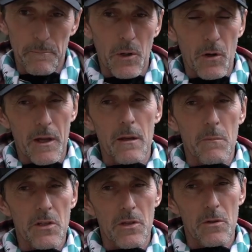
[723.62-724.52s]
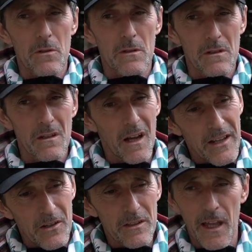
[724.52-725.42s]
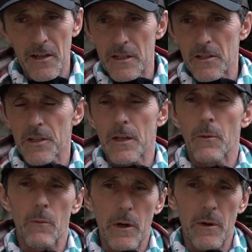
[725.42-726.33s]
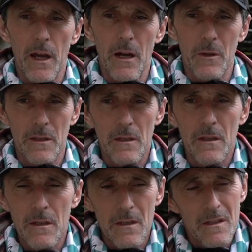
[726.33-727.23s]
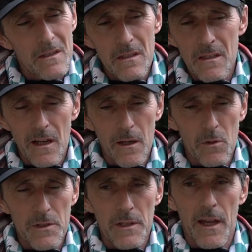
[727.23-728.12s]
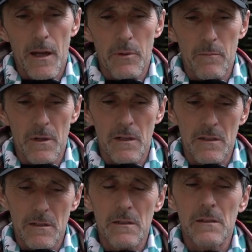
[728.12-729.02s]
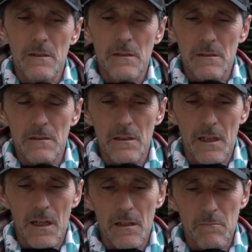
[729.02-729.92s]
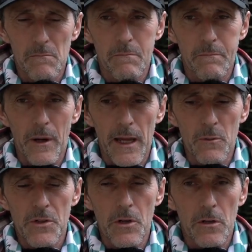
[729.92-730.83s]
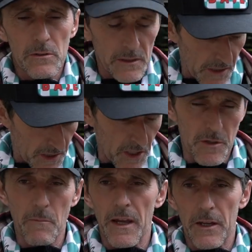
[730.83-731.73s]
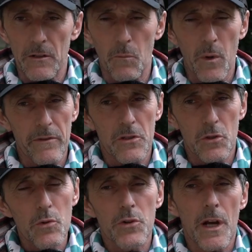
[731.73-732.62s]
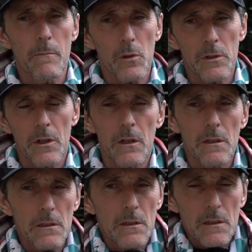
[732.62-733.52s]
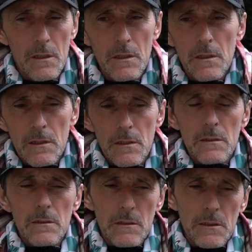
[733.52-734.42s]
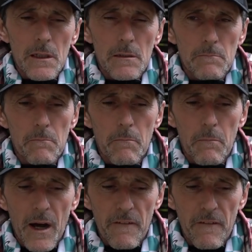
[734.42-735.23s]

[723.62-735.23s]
pocket in my suit, and he couldn't actually see where we were going, so he wasn't happy. But yeah. But he was good on the decision making on whether to jump or not. So, but I